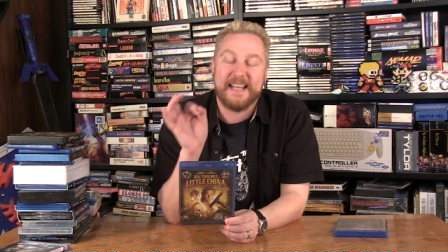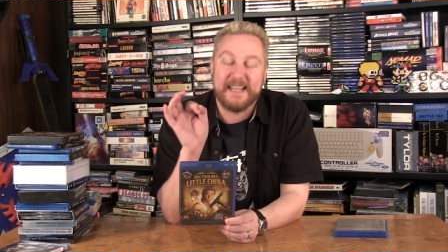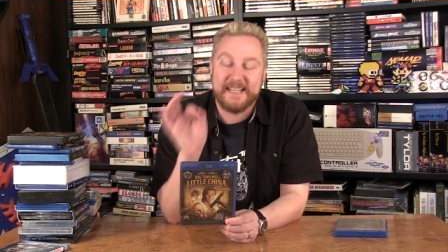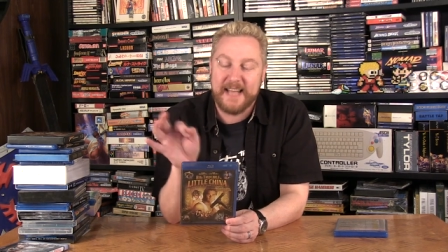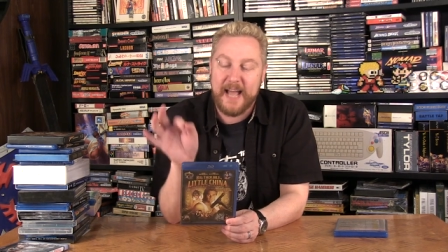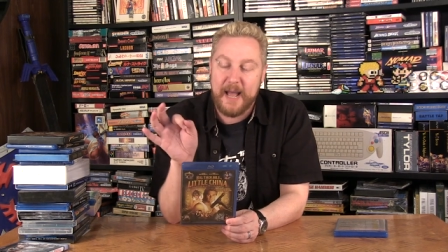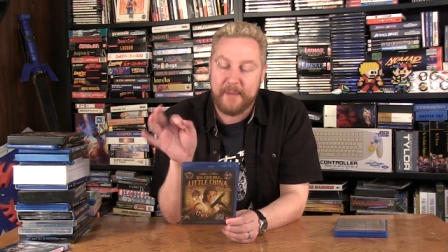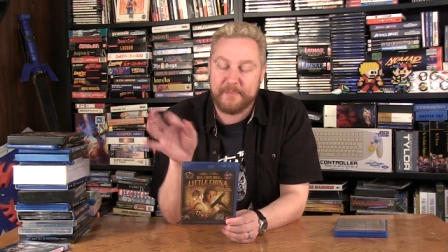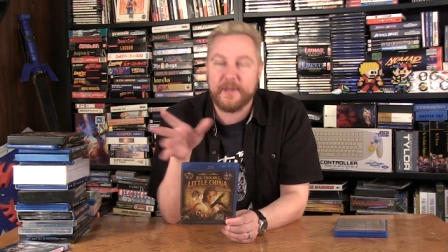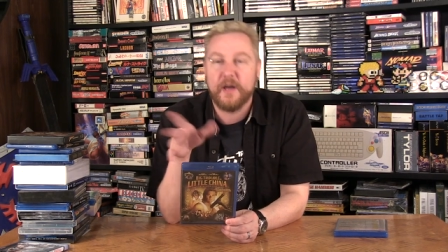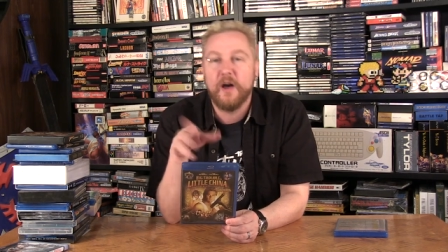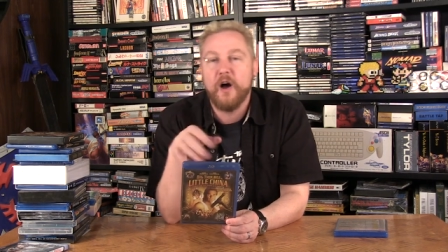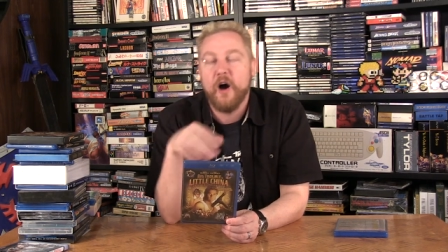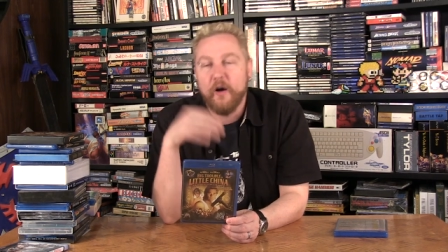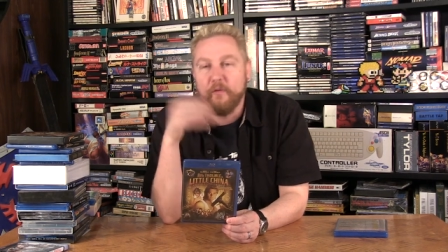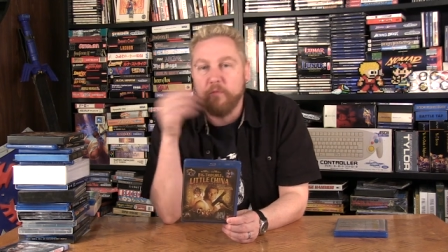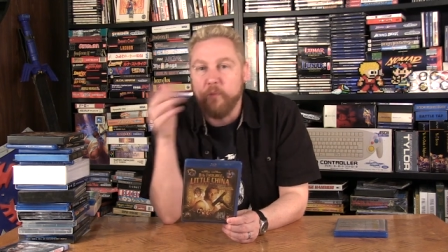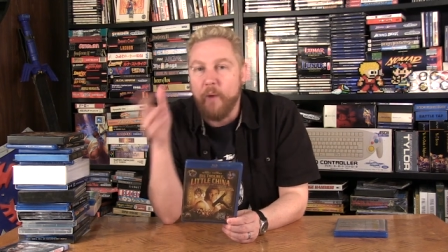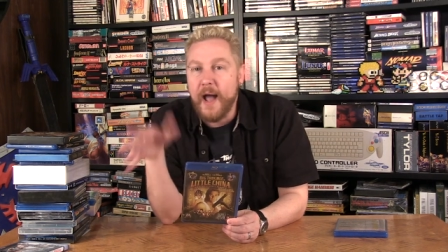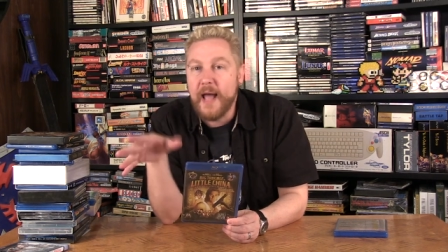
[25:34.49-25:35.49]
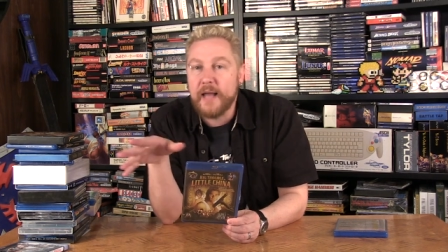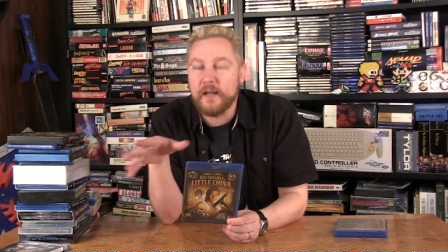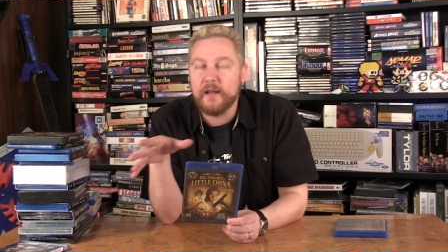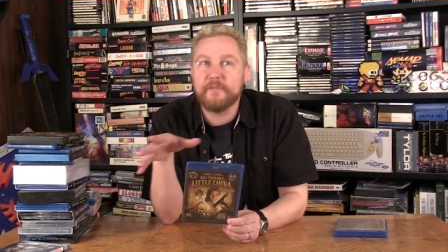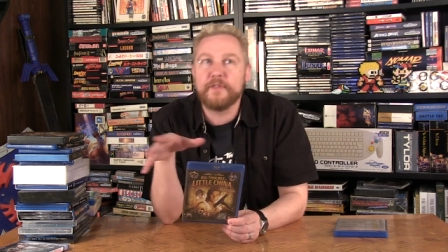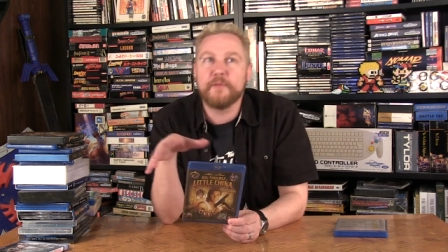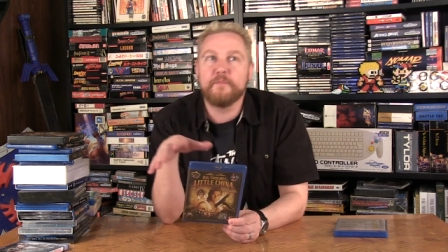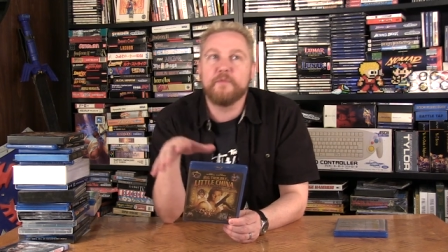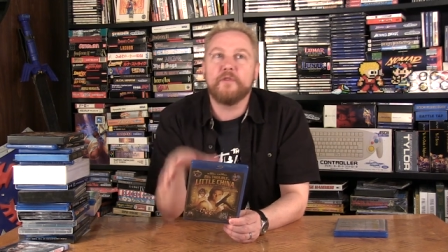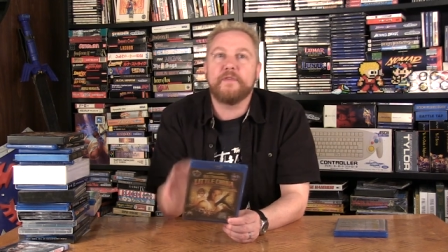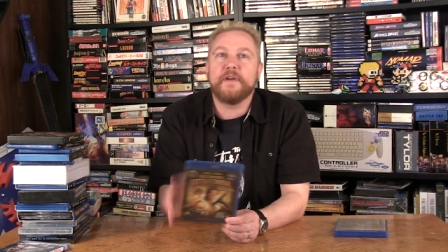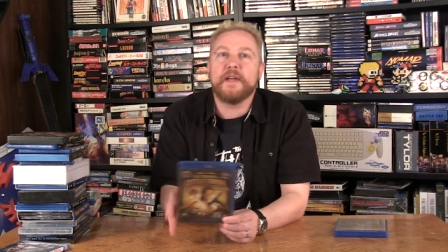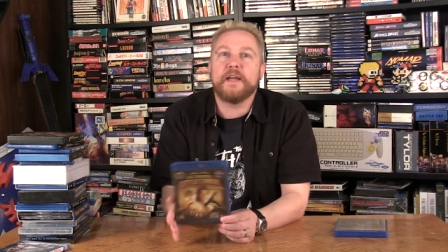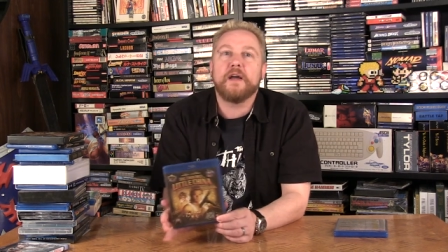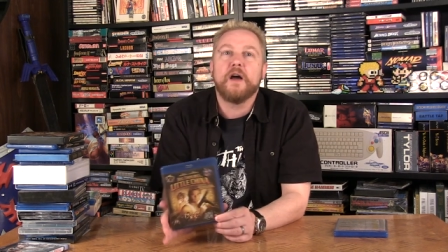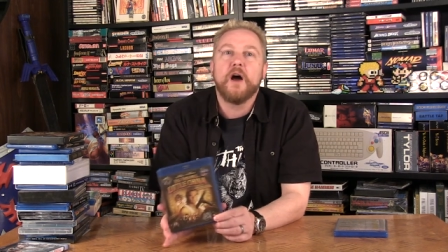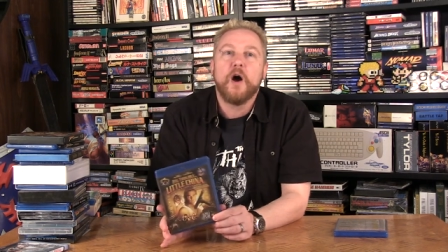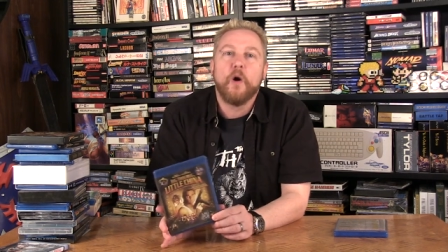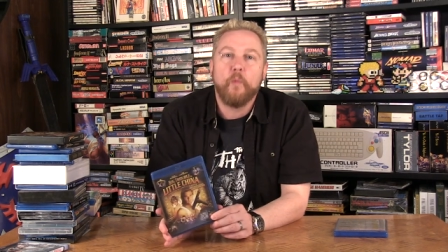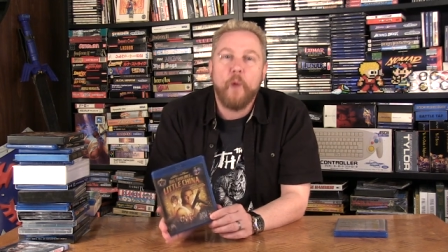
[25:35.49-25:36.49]
in depth of why I love the
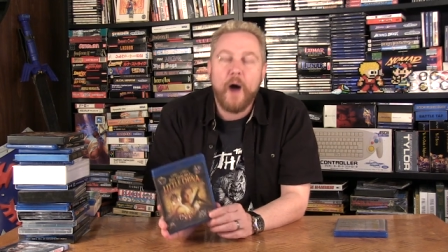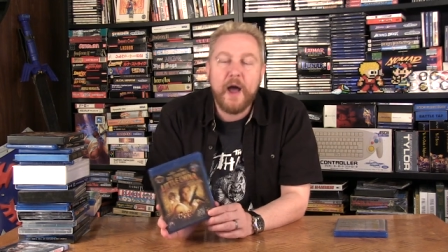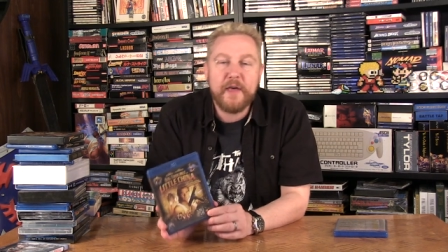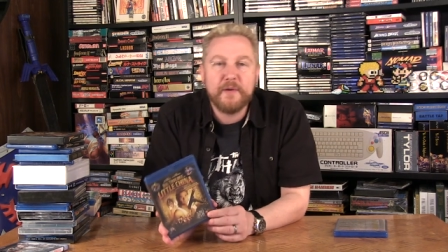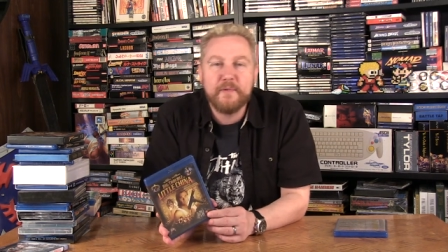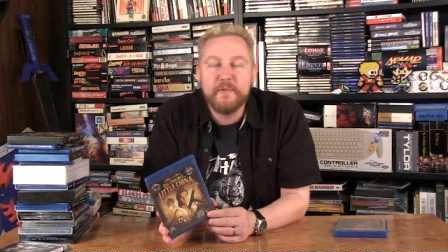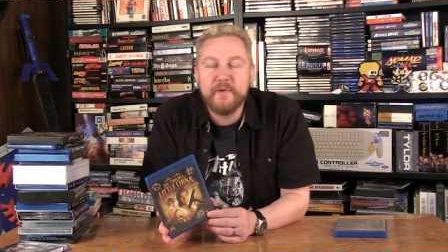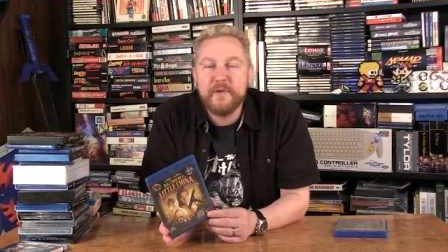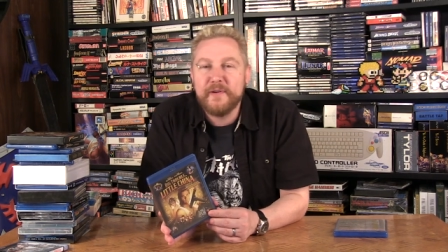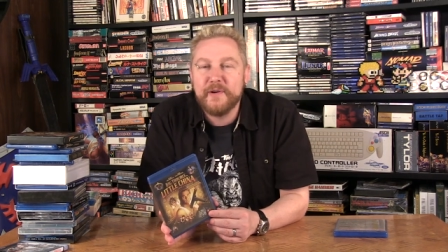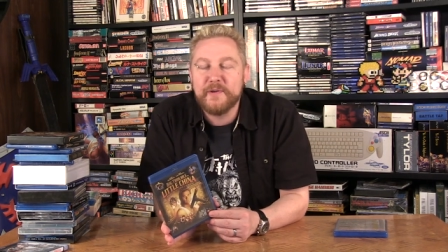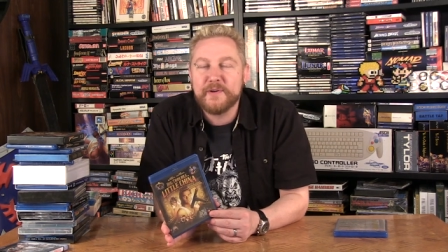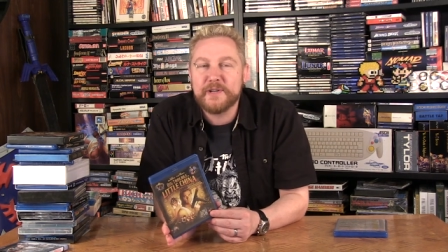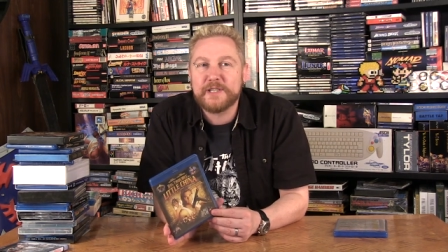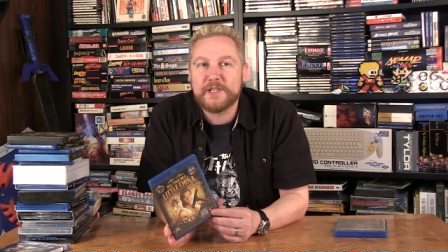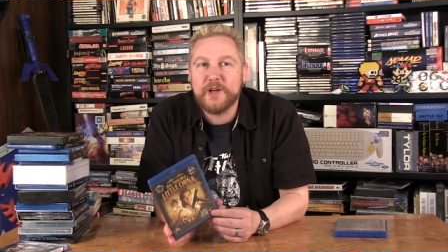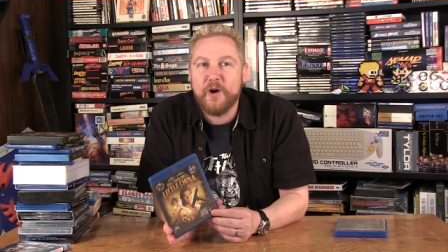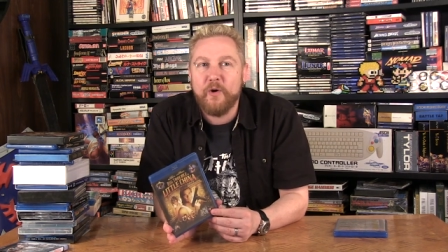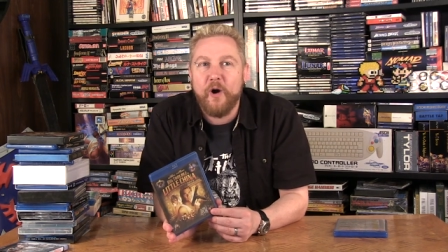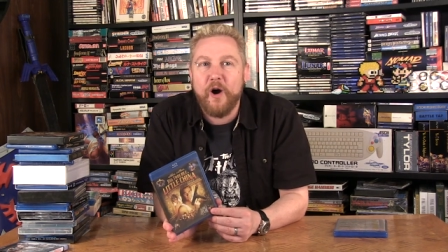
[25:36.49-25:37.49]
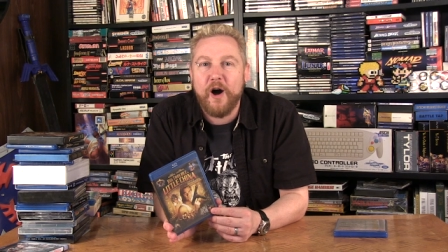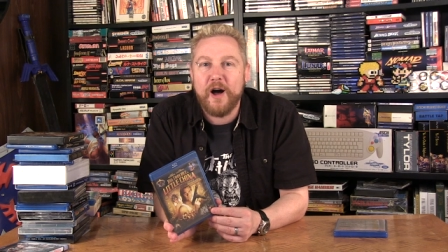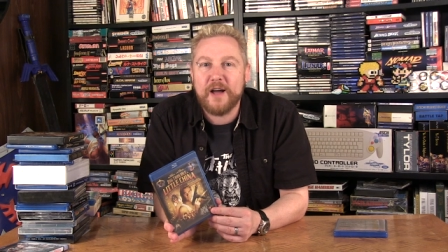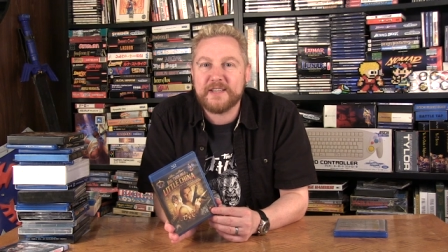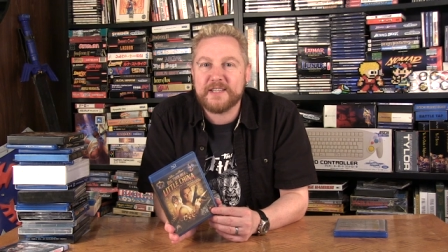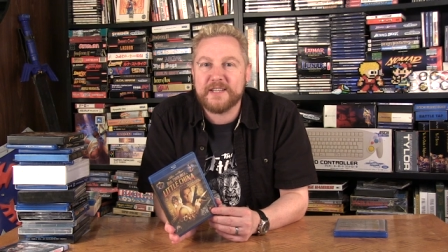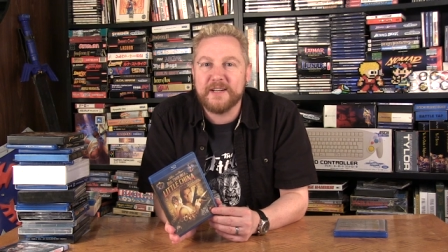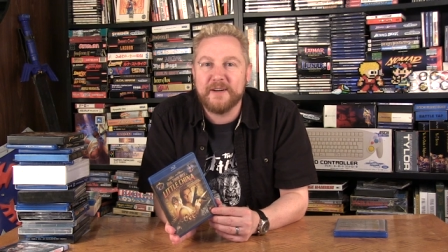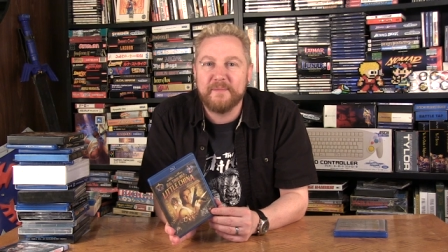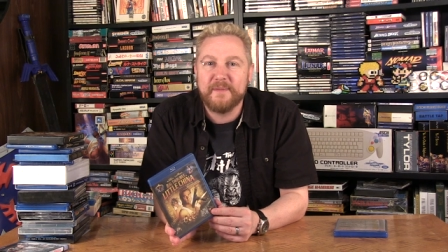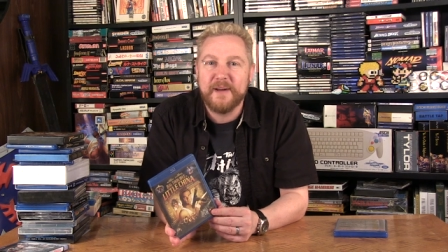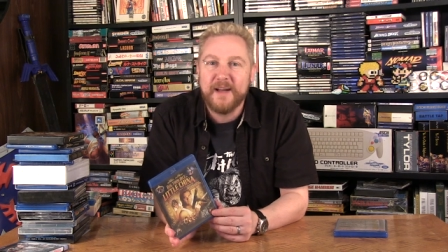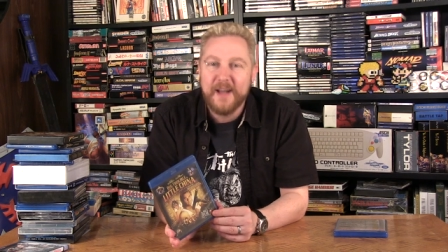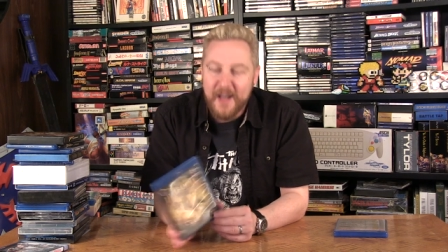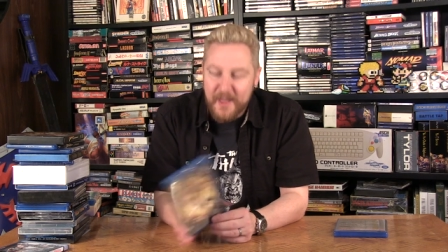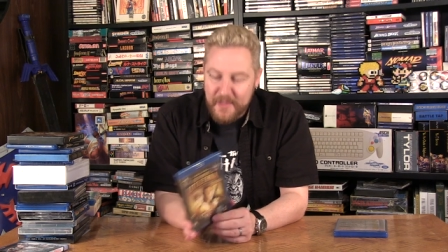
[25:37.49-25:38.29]
movie, why the movie was so awesome,